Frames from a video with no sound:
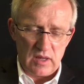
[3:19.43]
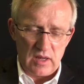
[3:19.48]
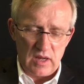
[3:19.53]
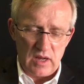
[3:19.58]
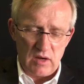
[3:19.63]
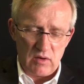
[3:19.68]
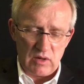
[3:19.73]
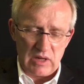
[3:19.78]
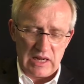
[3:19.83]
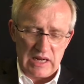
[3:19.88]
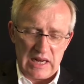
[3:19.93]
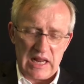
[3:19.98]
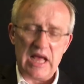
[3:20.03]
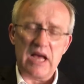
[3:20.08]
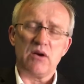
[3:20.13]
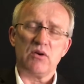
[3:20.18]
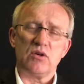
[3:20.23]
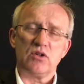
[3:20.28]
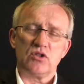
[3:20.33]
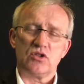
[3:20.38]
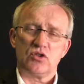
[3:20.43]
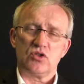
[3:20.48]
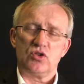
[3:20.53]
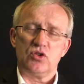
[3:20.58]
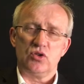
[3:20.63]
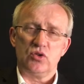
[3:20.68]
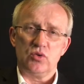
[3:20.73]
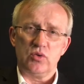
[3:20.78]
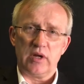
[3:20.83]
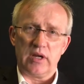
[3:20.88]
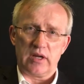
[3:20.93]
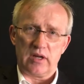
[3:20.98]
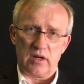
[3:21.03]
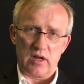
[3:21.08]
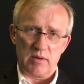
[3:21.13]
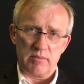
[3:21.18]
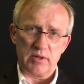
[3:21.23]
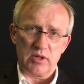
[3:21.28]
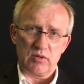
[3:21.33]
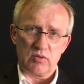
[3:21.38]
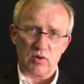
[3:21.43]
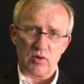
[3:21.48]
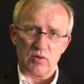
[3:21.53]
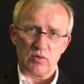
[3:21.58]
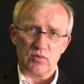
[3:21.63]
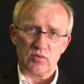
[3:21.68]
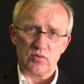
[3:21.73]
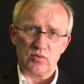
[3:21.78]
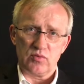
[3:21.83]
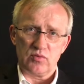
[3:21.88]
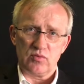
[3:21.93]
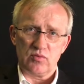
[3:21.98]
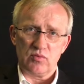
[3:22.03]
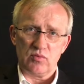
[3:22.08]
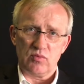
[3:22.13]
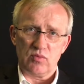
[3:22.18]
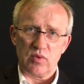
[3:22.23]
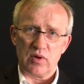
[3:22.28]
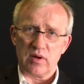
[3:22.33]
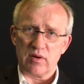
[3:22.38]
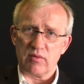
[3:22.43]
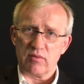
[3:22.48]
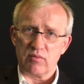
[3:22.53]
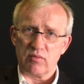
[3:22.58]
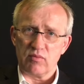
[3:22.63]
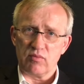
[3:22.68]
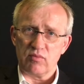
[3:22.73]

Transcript: It'll allow us to do economic growth where